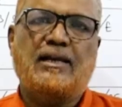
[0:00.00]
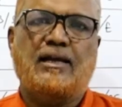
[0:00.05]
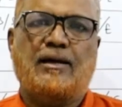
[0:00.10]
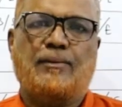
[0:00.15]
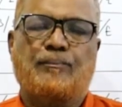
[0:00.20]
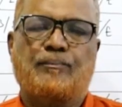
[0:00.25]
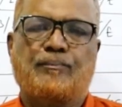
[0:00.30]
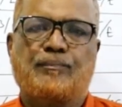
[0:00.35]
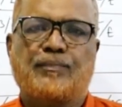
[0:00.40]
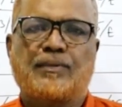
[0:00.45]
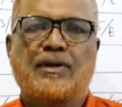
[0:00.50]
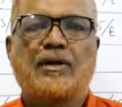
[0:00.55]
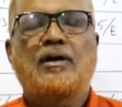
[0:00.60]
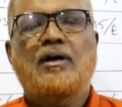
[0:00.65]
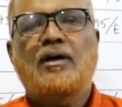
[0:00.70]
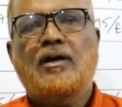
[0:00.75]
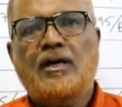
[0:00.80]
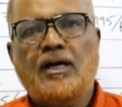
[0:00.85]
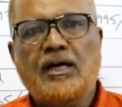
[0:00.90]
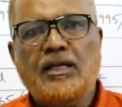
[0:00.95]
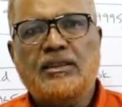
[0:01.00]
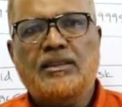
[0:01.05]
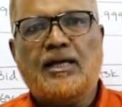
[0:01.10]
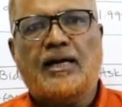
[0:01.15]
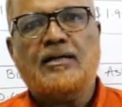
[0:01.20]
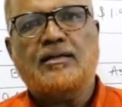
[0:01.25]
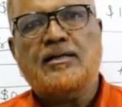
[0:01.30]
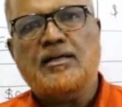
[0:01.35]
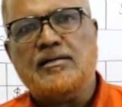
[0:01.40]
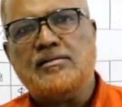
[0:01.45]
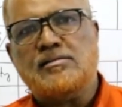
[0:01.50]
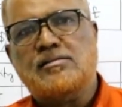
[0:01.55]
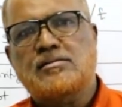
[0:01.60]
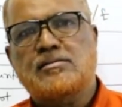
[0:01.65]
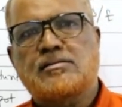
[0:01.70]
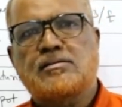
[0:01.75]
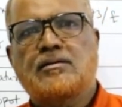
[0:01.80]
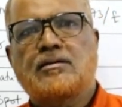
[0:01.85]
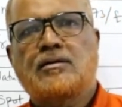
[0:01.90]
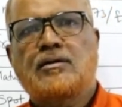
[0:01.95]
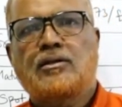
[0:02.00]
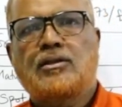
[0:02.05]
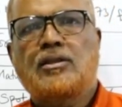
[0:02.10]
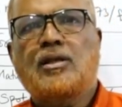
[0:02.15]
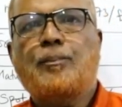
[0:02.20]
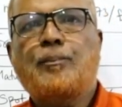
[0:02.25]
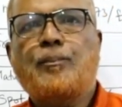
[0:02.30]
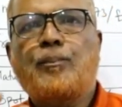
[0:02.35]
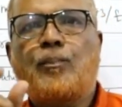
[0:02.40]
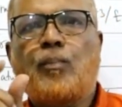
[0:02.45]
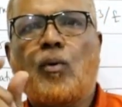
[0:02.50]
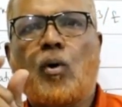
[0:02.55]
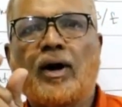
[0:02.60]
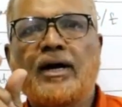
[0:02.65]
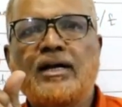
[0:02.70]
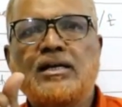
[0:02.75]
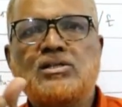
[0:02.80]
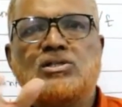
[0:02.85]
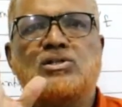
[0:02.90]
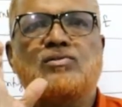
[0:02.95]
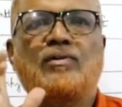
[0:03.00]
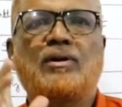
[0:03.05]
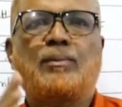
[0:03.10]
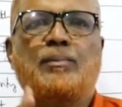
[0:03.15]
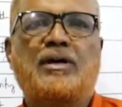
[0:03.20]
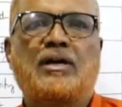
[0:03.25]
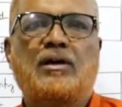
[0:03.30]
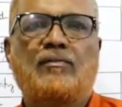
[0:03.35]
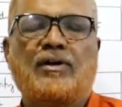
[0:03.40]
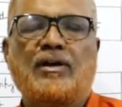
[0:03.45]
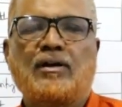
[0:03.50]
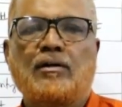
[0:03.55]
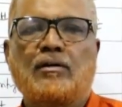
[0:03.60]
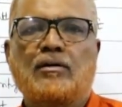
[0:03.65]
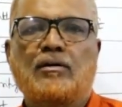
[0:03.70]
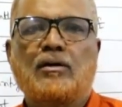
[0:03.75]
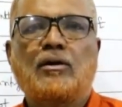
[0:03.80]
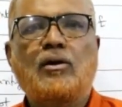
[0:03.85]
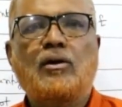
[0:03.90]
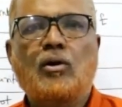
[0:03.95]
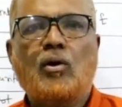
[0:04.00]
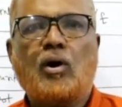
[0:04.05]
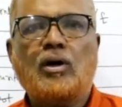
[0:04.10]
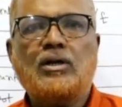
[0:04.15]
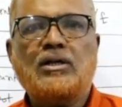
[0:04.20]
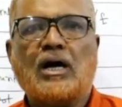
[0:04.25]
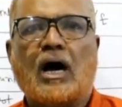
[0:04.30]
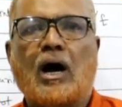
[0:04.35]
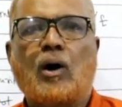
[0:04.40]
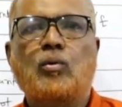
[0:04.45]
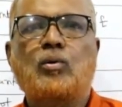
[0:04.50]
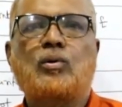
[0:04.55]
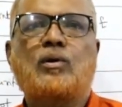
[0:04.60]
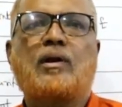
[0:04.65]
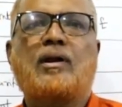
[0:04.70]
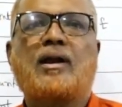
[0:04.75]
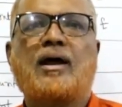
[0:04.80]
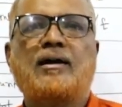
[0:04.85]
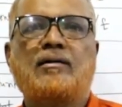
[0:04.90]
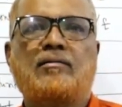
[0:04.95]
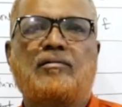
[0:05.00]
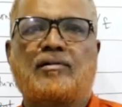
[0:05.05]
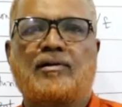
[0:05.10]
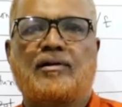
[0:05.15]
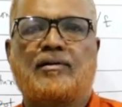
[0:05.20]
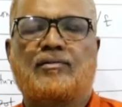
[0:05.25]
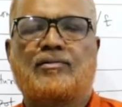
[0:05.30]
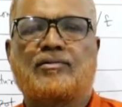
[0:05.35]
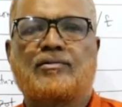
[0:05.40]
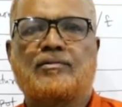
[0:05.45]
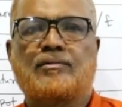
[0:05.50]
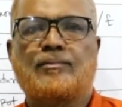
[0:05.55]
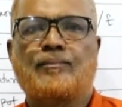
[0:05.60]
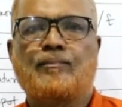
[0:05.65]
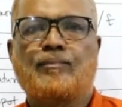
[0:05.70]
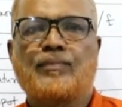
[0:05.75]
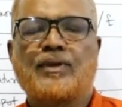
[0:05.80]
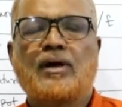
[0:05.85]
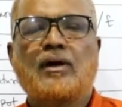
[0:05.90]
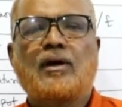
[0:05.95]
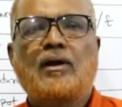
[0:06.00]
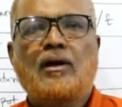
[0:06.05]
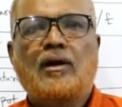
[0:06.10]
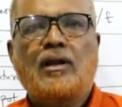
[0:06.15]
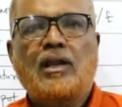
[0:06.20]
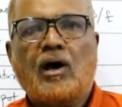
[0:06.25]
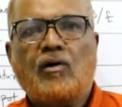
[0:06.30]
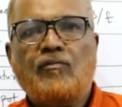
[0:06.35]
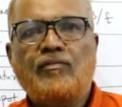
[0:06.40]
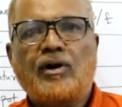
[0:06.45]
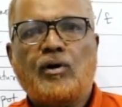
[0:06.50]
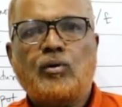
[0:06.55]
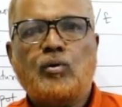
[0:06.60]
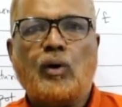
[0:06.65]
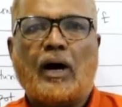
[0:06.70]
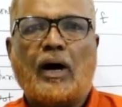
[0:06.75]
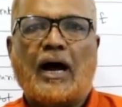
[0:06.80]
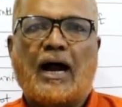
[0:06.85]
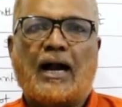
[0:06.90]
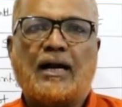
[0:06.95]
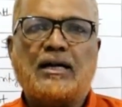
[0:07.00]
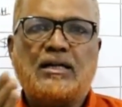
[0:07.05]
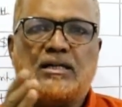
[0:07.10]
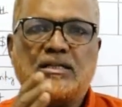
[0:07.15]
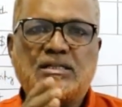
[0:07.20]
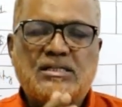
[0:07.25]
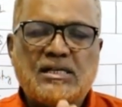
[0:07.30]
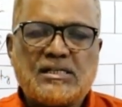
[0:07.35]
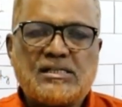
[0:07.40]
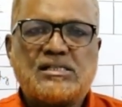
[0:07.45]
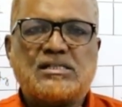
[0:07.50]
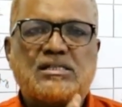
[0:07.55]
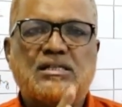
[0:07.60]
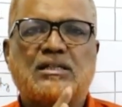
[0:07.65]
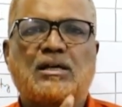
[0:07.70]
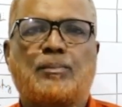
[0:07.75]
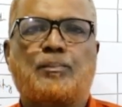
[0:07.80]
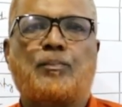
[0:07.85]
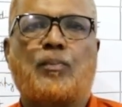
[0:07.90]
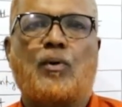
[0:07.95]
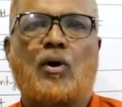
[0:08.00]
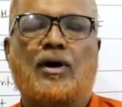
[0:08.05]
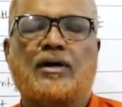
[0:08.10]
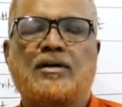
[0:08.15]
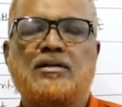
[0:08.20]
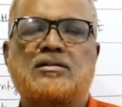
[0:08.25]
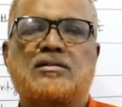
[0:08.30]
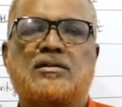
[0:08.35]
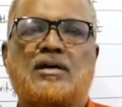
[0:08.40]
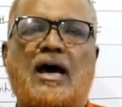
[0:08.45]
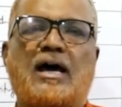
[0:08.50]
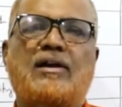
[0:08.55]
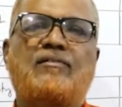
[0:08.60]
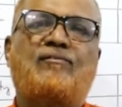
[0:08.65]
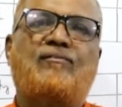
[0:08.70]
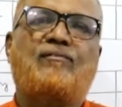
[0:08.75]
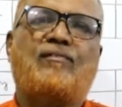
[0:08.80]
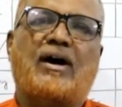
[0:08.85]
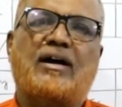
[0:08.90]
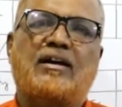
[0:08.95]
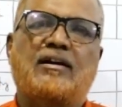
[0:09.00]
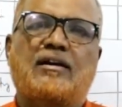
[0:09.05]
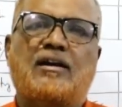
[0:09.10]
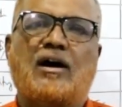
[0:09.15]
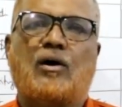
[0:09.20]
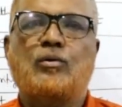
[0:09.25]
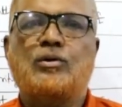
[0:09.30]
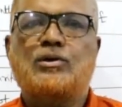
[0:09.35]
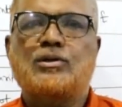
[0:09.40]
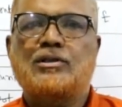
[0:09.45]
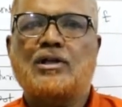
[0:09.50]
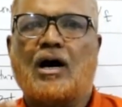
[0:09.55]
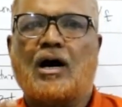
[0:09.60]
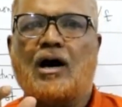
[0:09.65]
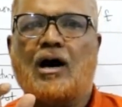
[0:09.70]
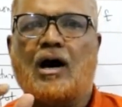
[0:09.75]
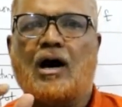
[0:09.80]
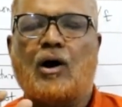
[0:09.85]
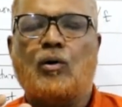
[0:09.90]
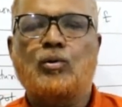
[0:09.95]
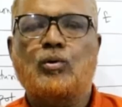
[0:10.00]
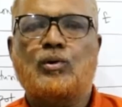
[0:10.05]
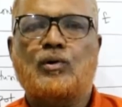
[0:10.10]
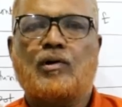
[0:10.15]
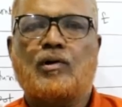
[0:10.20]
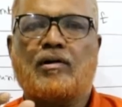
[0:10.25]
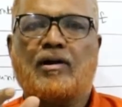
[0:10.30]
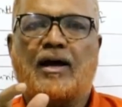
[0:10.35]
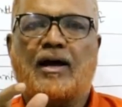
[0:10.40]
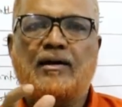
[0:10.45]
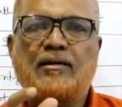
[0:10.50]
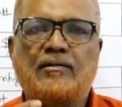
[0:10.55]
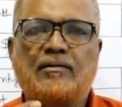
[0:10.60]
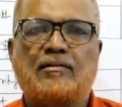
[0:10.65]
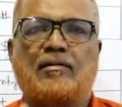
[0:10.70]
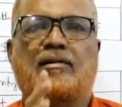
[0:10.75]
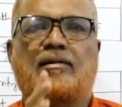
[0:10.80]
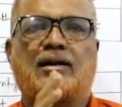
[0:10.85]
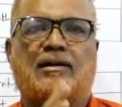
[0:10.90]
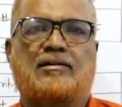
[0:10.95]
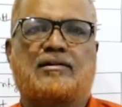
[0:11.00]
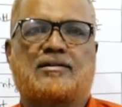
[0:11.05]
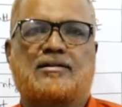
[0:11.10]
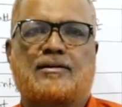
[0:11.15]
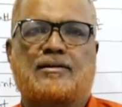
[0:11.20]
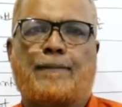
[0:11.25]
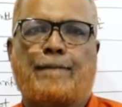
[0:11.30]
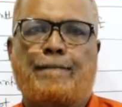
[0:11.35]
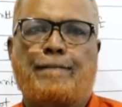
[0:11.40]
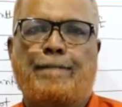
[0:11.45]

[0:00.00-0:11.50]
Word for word: dealing, in that case, the points will be given, not outright rates. Now we have to adjust the point and find out the outright rate.